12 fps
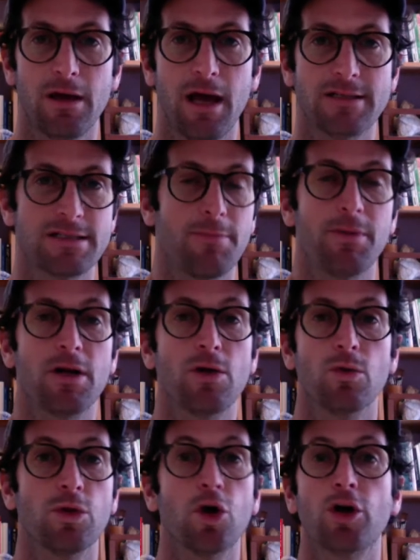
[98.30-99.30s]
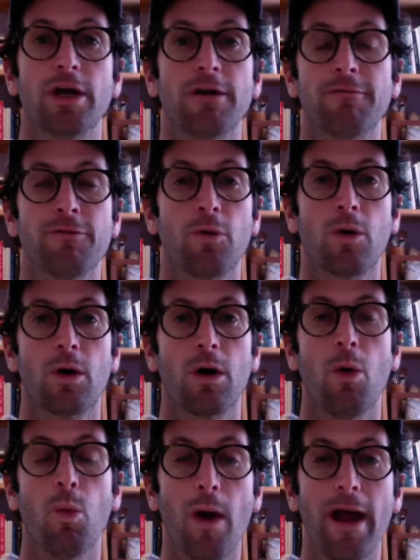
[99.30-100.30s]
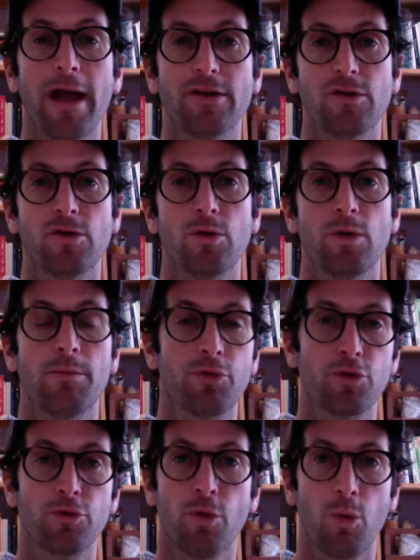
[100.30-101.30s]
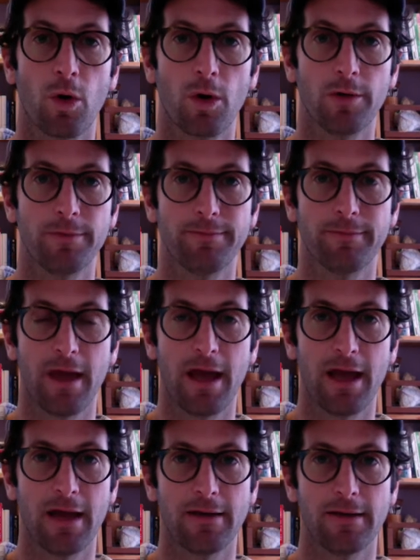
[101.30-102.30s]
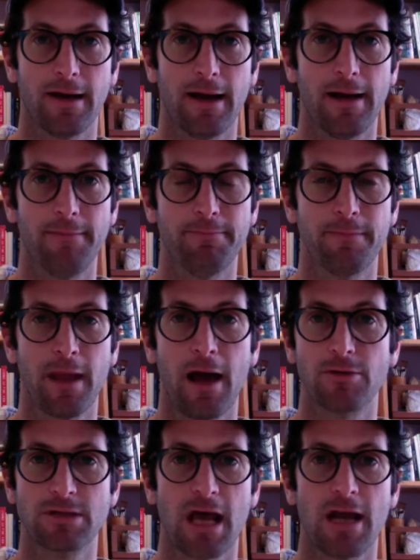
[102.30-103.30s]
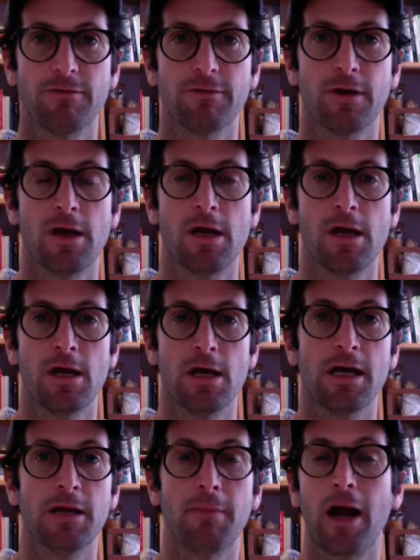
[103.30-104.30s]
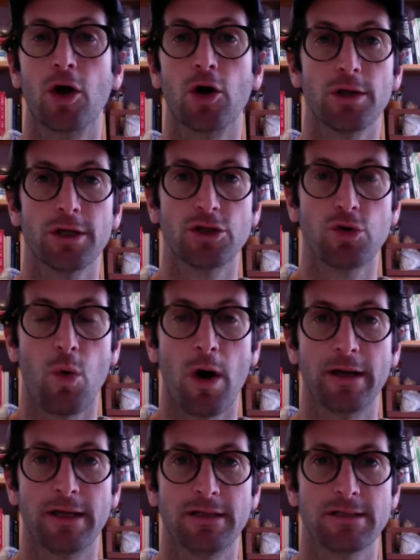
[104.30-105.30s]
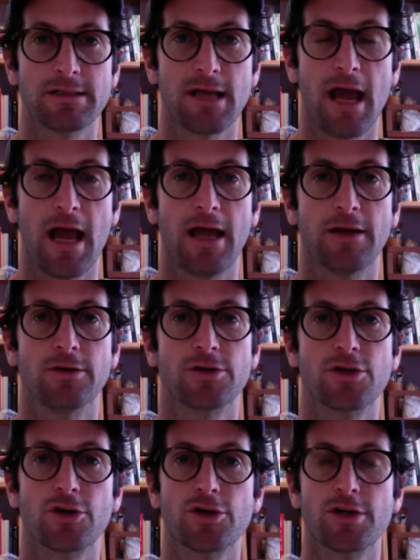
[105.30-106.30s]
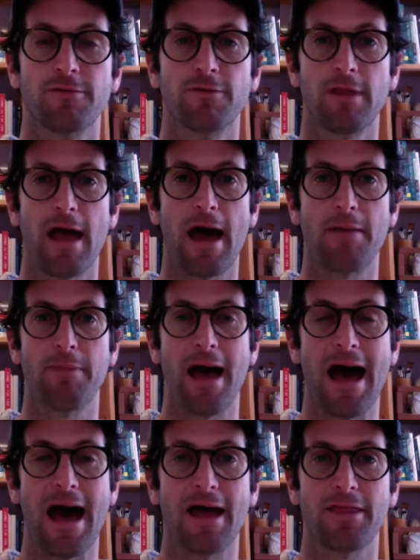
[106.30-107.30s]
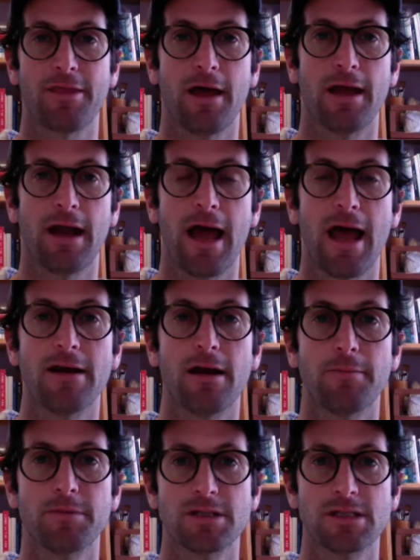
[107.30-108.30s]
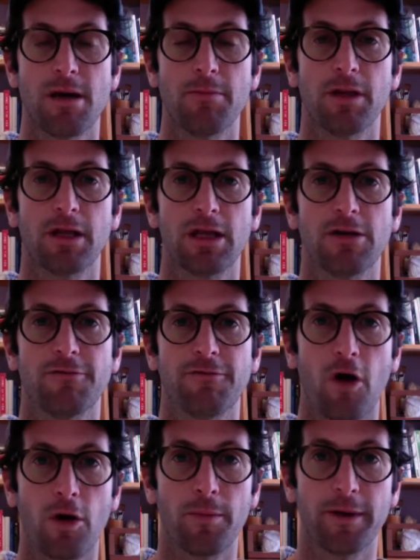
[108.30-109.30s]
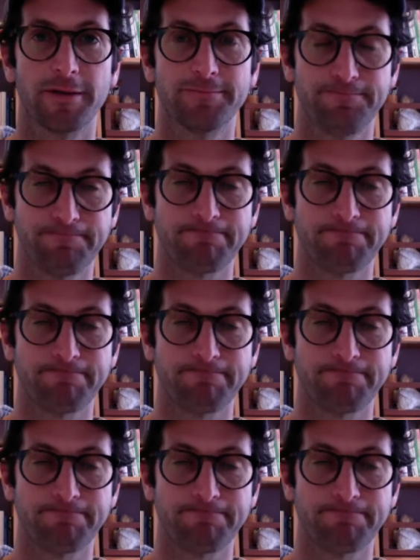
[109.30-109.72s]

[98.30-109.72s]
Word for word: as somebody who looking for a way to improve the world, and um, I was kind of in my early 20s and searching for that path and i ended up stumbling into farming